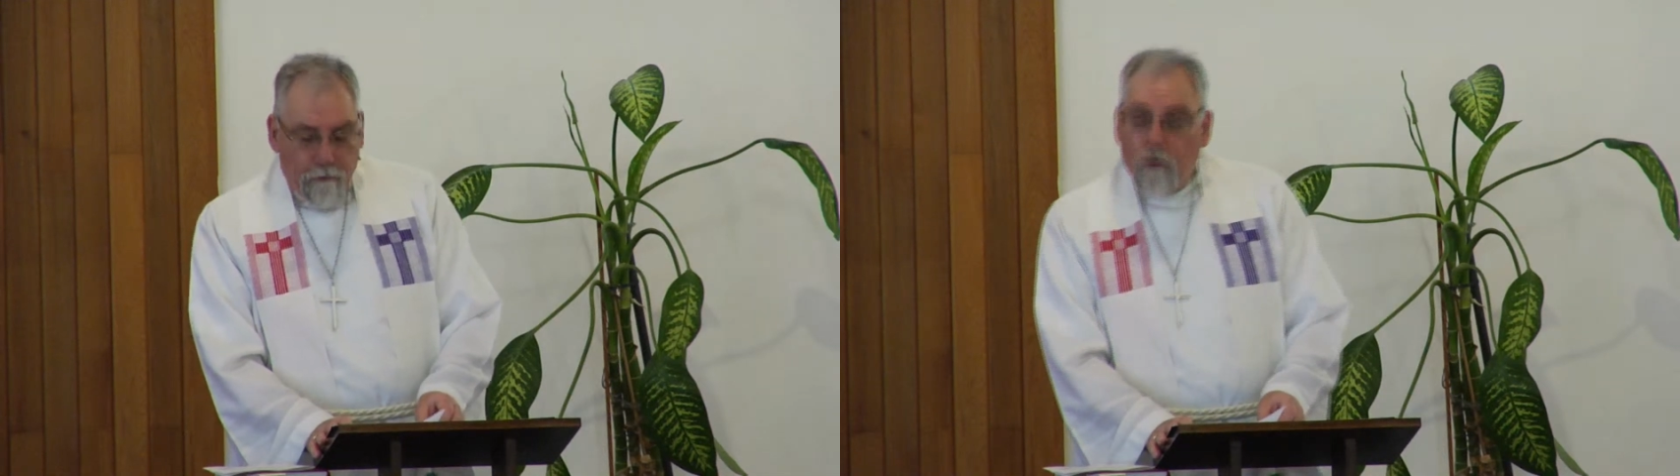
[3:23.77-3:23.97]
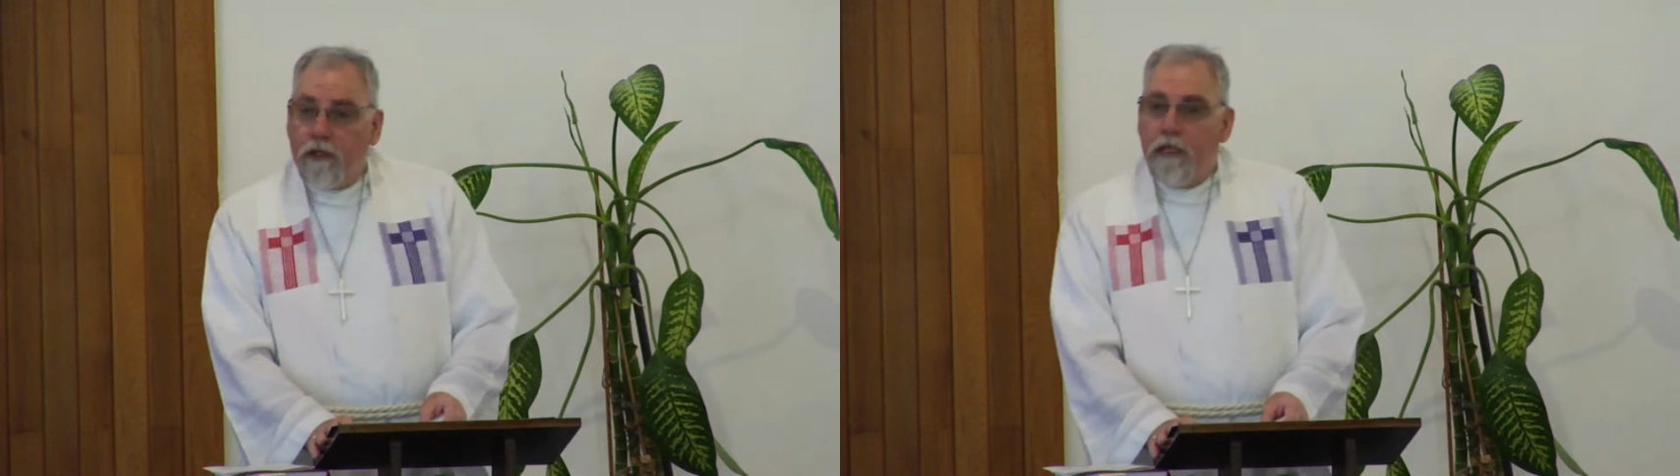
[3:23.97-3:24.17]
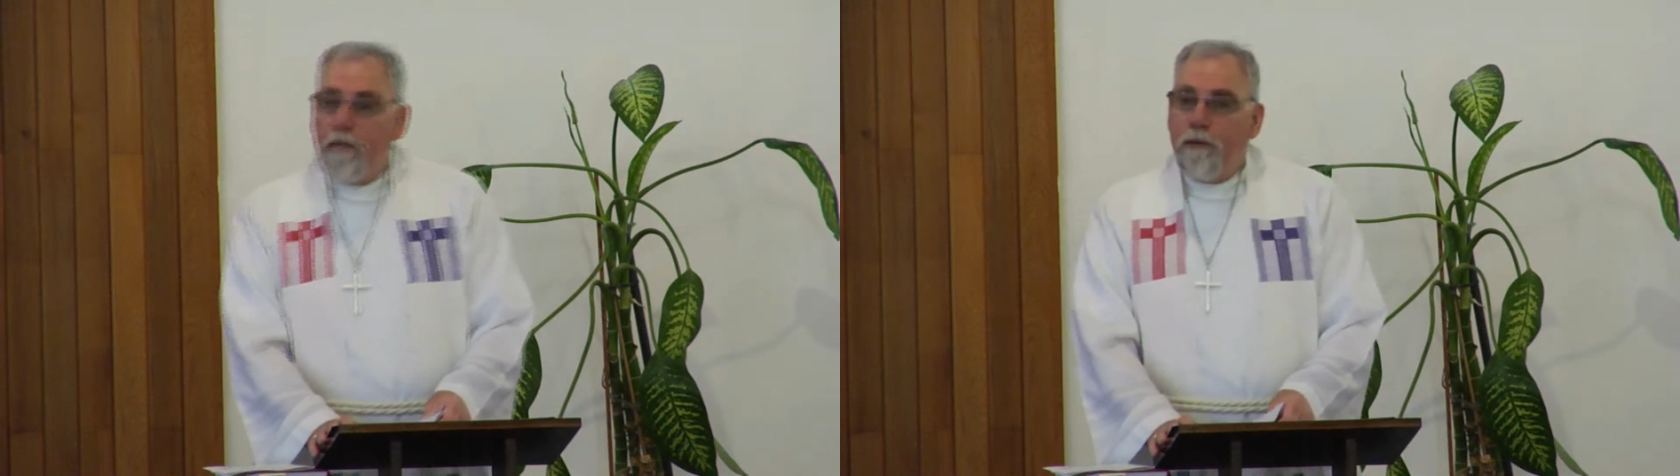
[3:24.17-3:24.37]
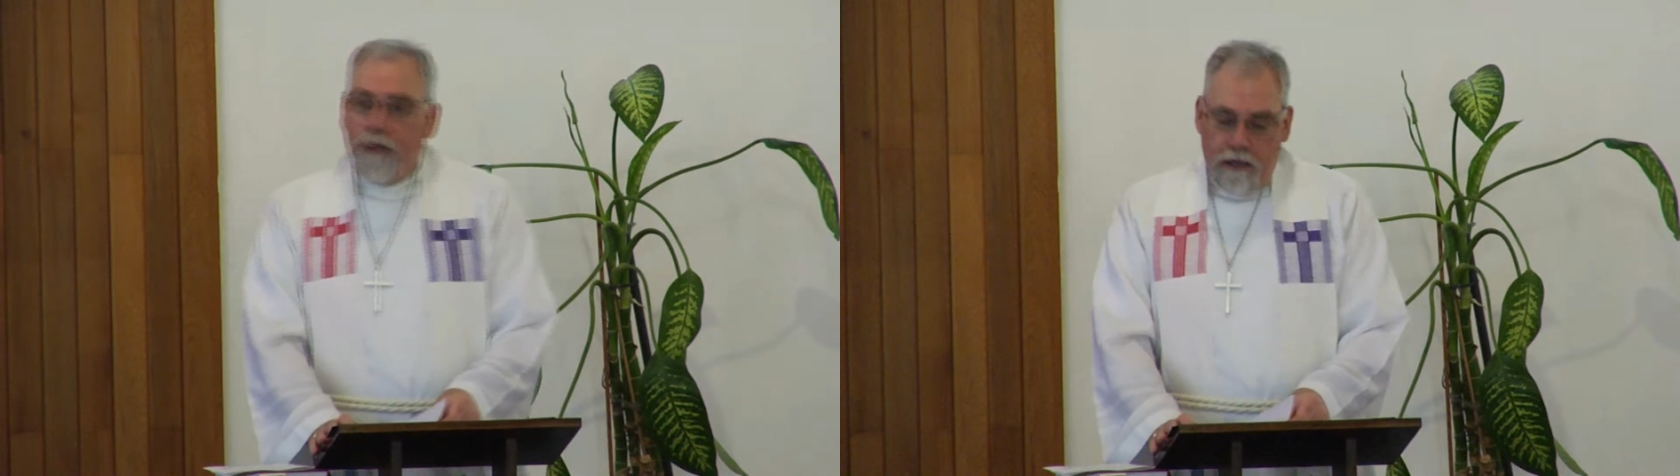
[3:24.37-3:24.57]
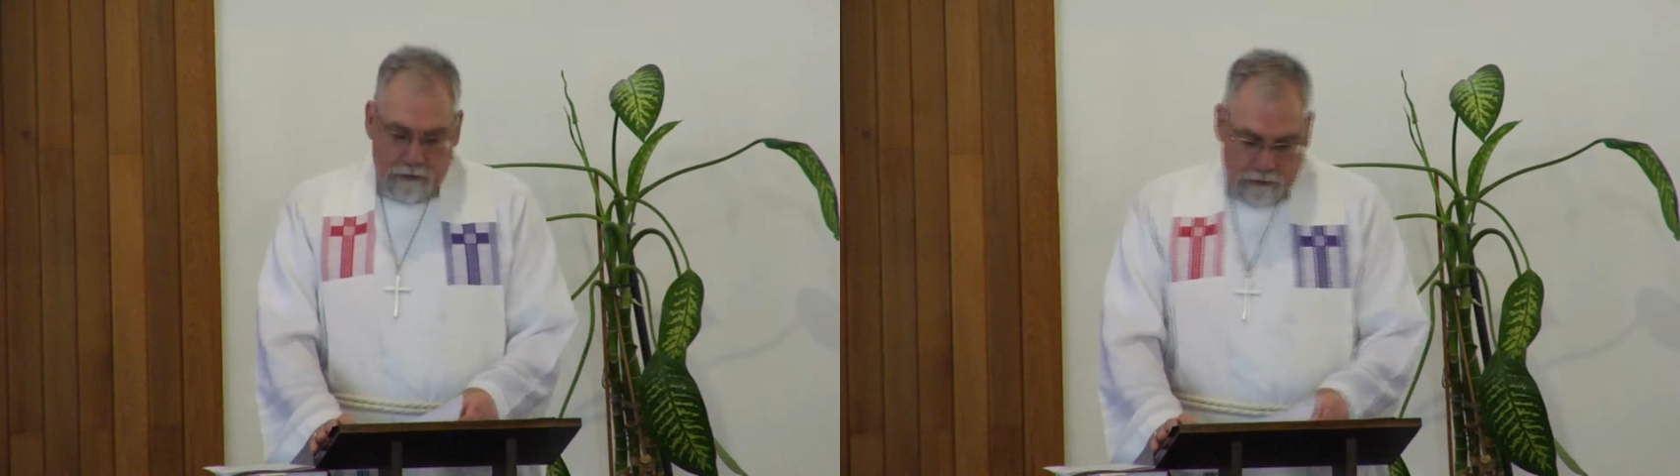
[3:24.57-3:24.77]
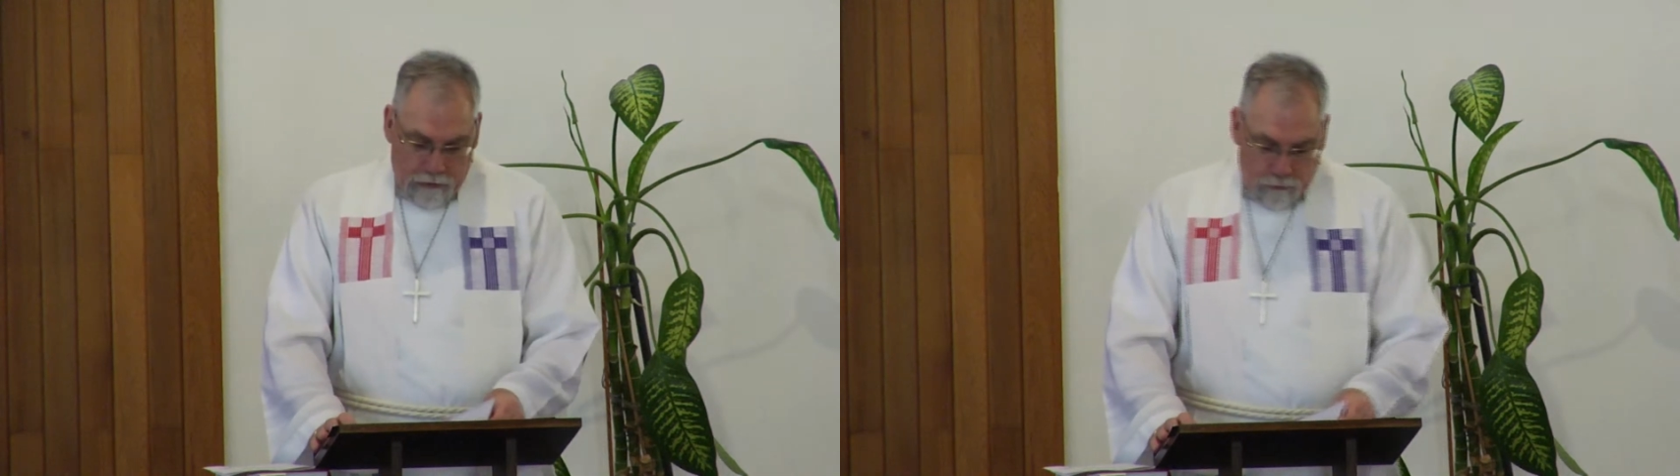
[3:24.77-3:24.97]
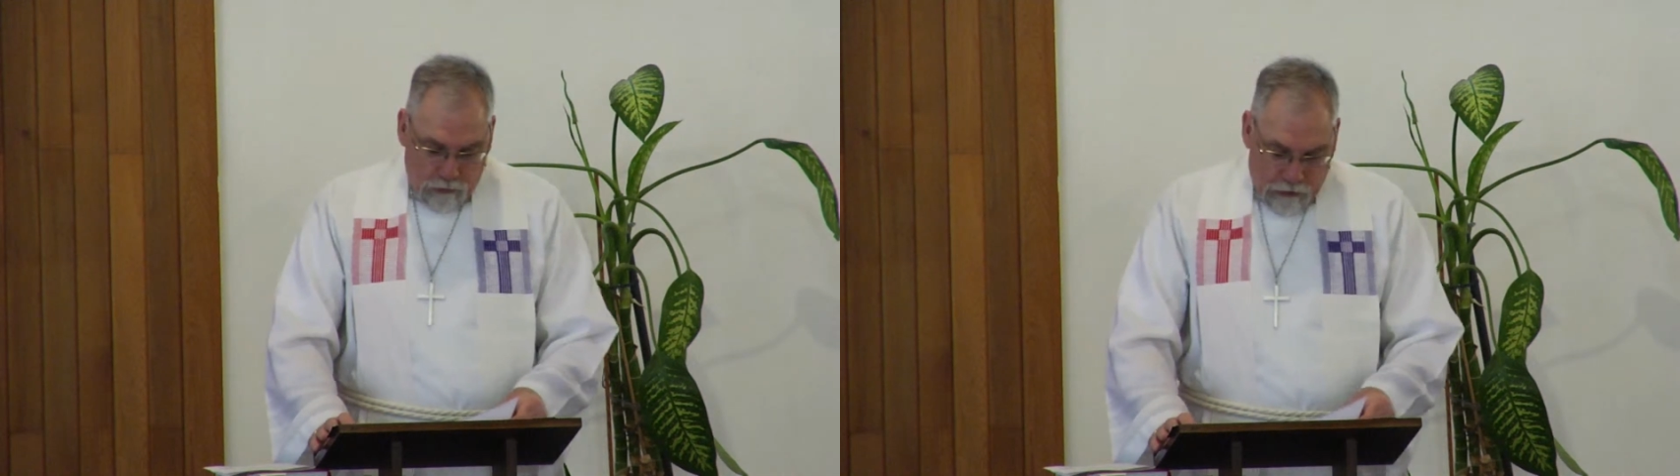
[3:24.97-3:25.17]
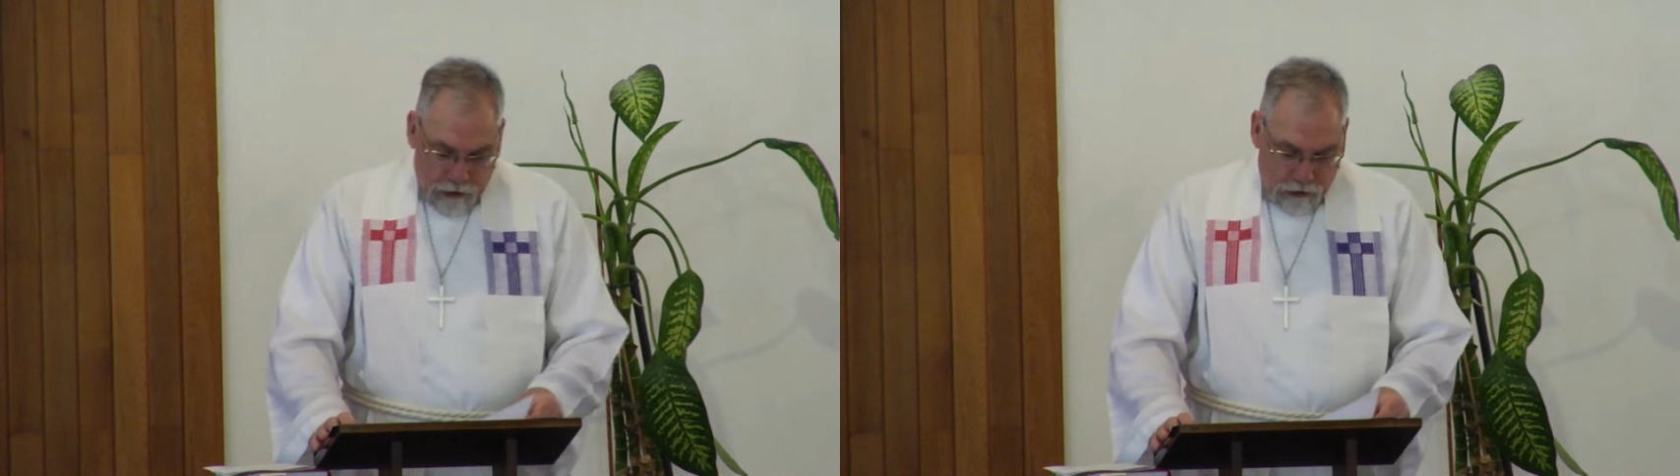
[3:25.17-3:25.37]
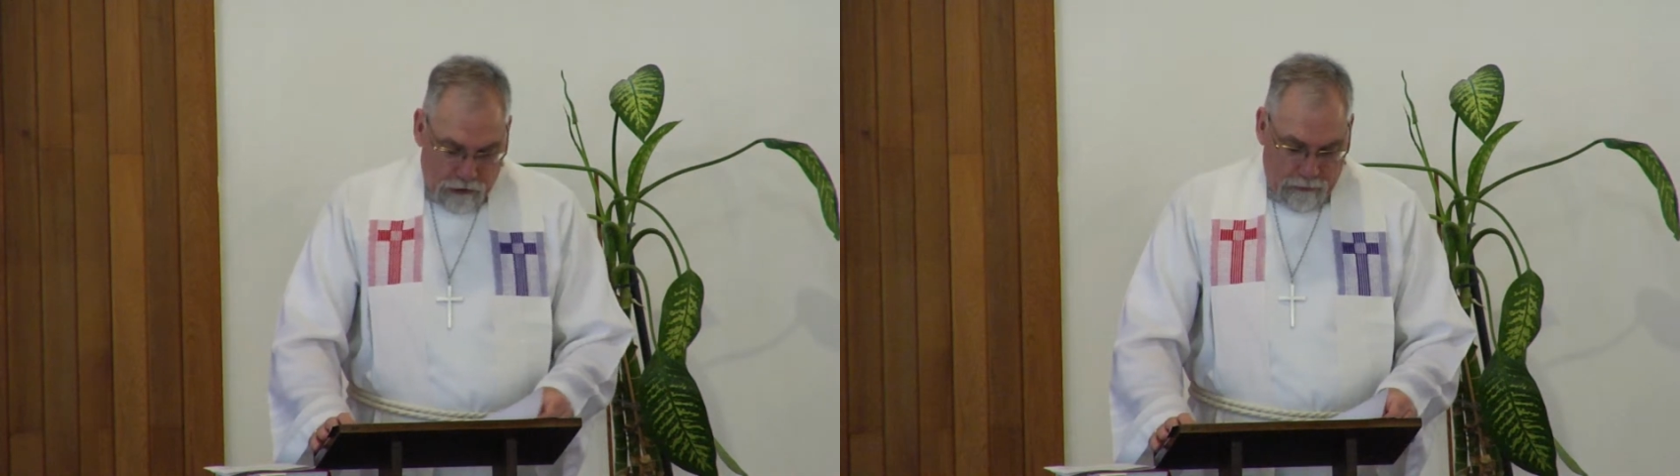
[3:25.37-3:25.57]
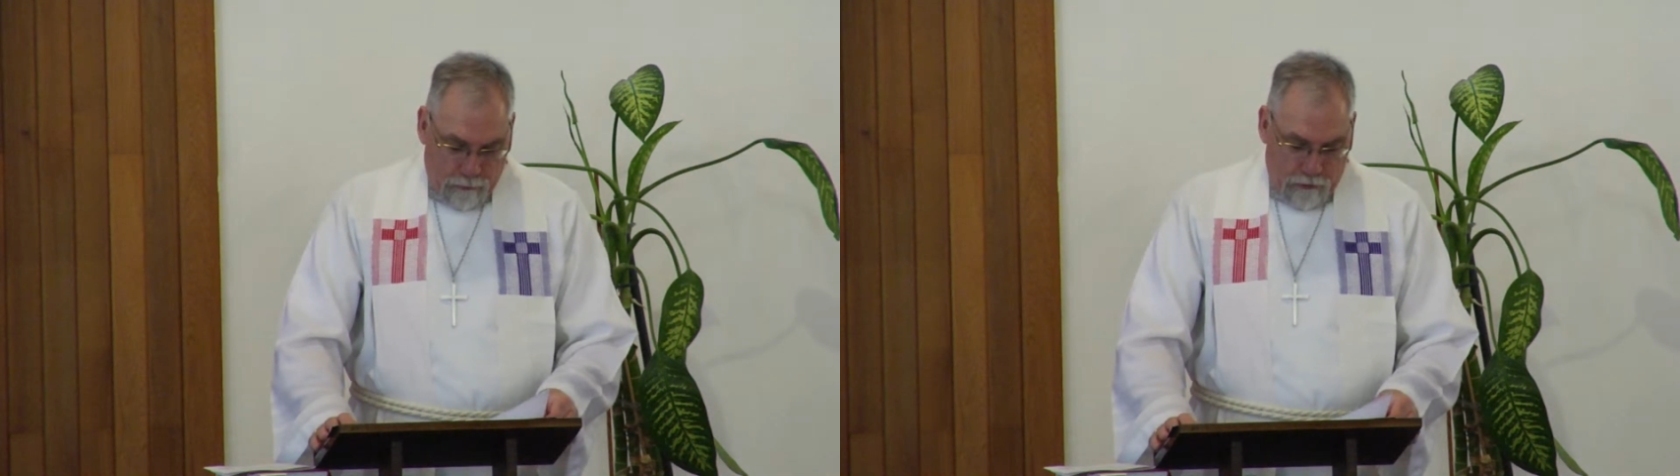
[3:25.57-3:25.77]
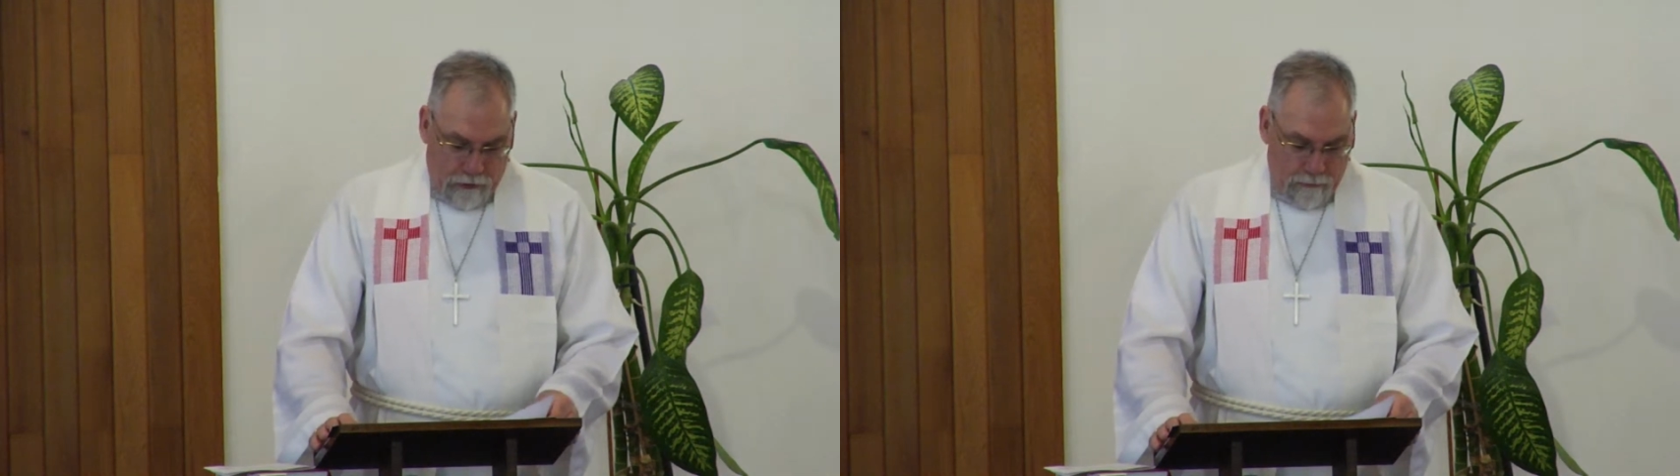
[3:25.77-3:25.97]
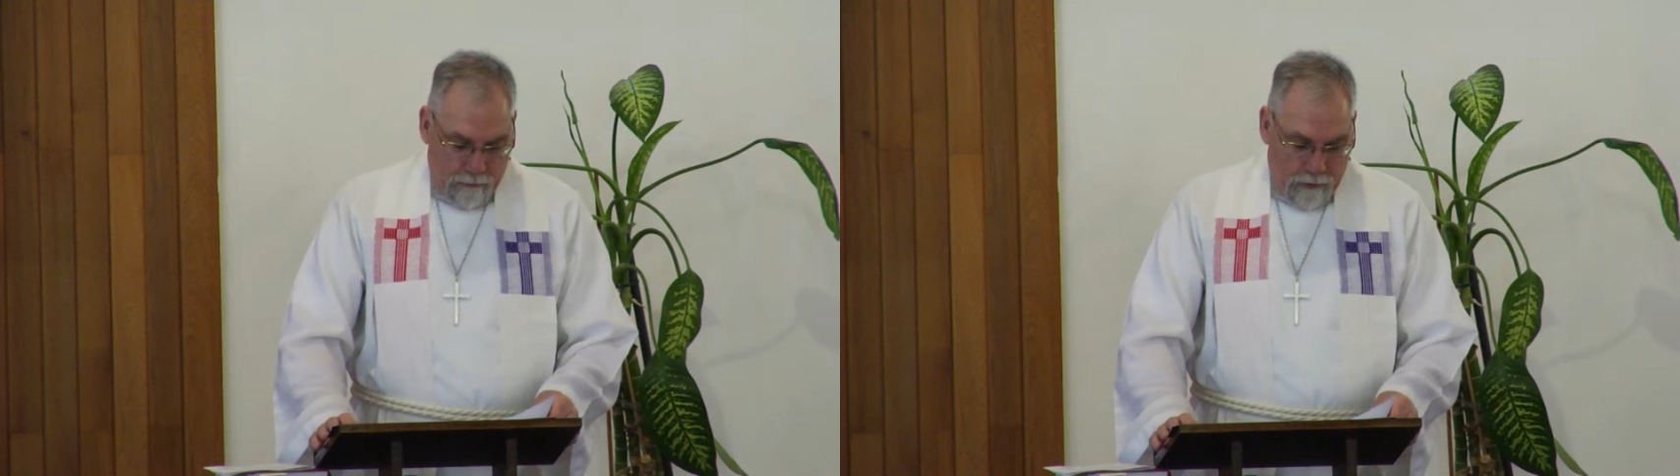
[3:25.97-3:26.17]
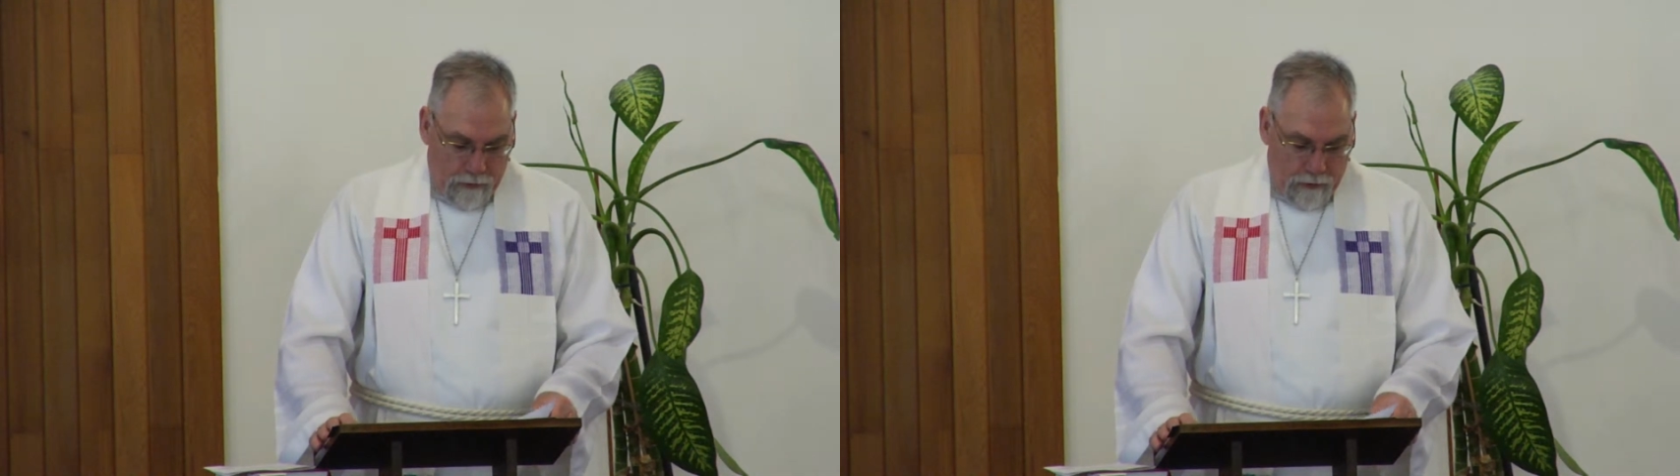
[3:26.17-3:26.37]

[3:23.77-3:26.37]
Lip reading: for keeping us in relationship with Him.